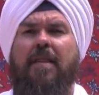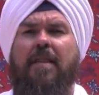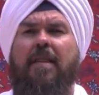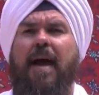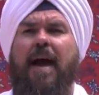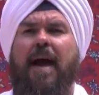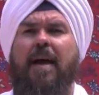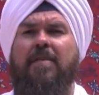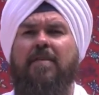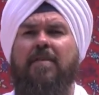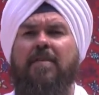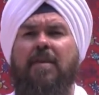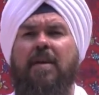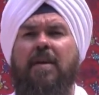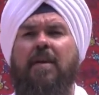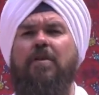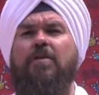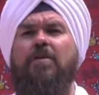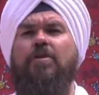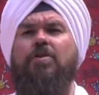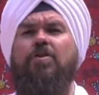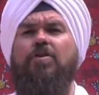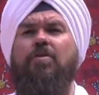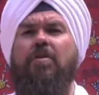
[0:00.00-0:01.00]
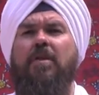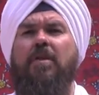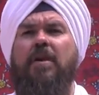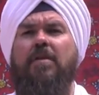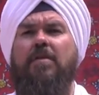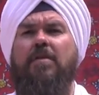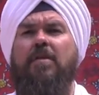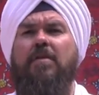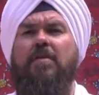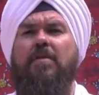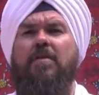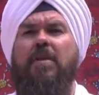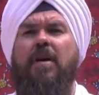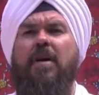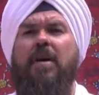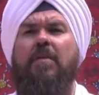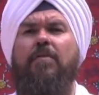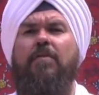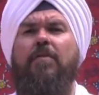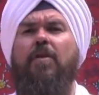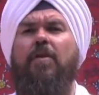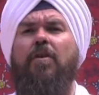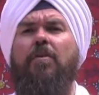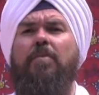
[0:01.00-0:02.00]
That's their choice. It's none
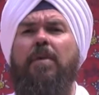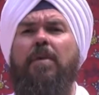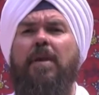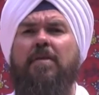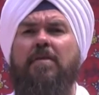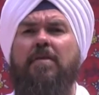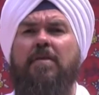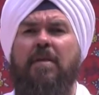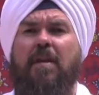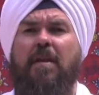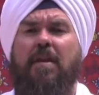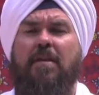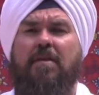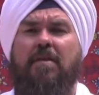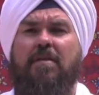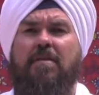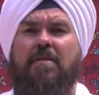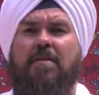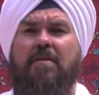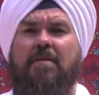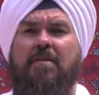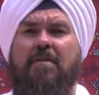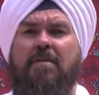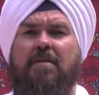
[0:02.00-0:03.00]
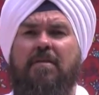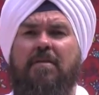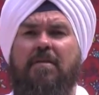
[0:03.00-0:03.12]
of your business.